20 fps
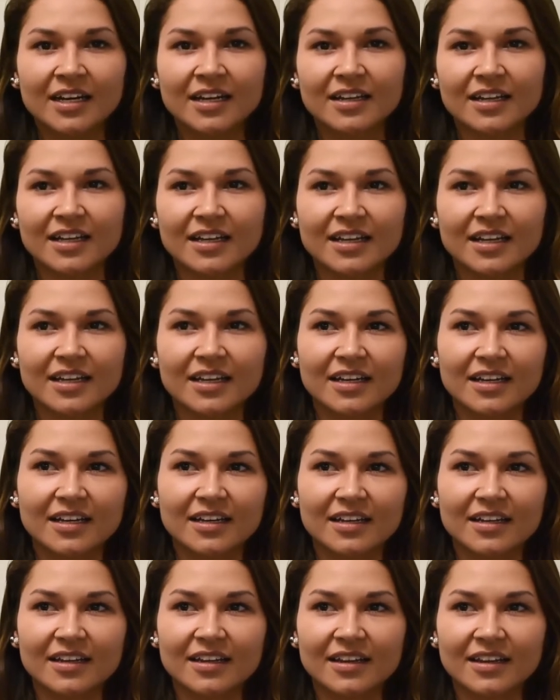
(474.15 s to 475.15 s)
like
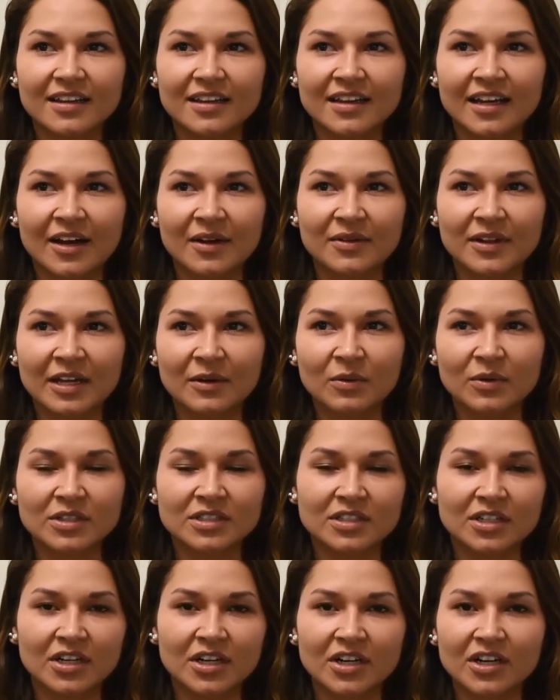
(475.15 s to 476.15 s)
how they were
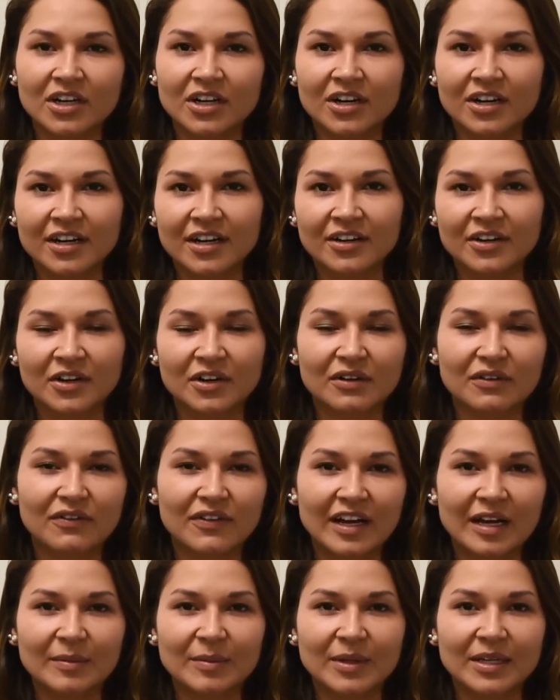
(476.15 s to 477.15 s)
to her and her
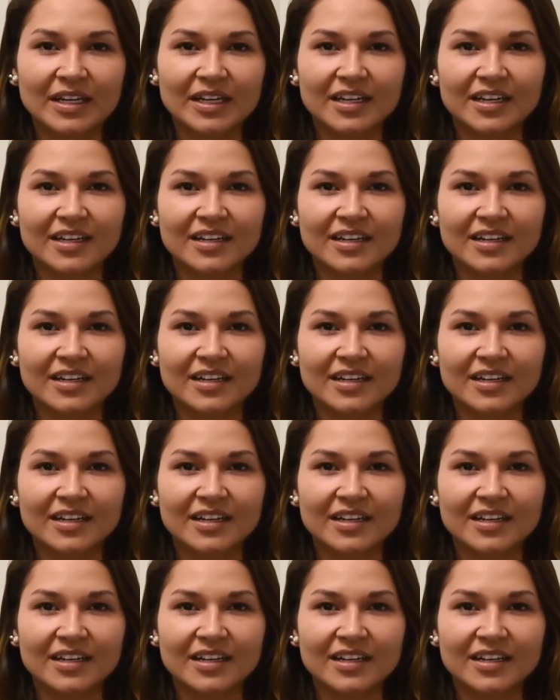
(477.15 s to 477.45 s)
family.